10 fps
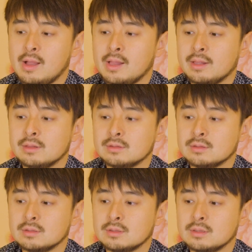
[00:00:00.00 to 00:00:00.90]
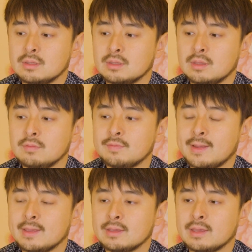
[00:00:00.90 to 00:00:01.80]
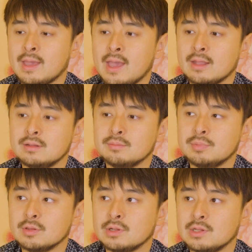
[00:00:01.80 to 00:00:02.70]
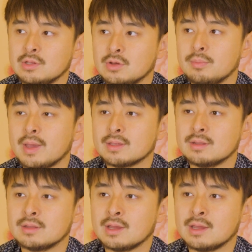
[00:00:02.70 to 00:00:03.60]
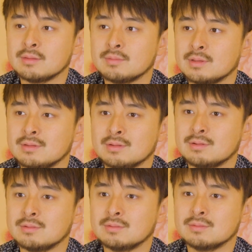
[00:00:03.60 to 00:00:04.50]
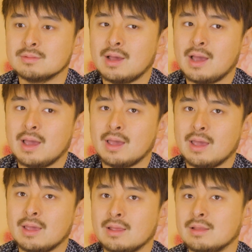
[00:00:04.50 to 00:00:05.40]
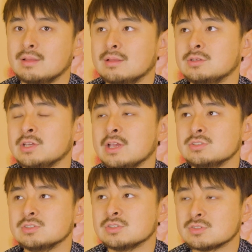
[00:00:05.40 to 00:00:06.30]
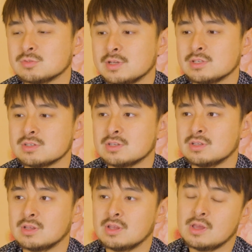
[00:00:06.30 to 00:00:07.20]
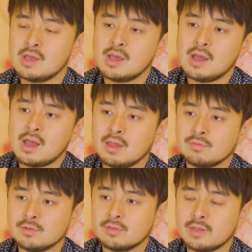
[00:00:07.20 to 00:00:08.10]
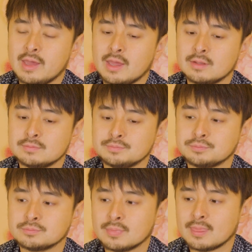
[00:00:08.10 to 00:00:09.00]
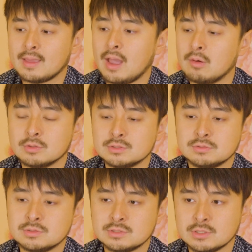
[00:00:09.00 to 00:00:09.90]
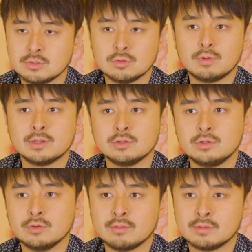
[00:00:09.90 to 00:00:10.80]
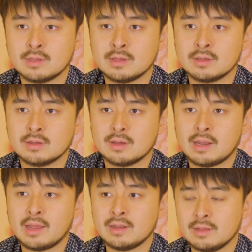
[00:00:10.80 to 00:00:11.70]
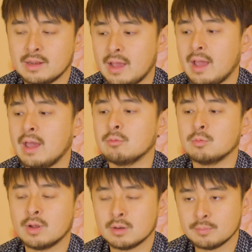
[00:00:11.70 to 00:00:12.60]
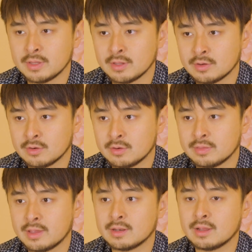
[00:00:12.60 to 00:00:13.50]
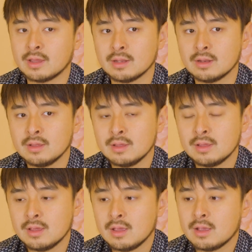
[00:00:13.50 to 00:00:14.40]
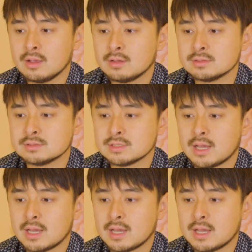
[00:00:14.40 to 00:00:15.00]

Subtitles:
And if I had the ability to go back in time and, you know, change the situation, I feel that I would still want to do everything that I did. I would want to be here that night because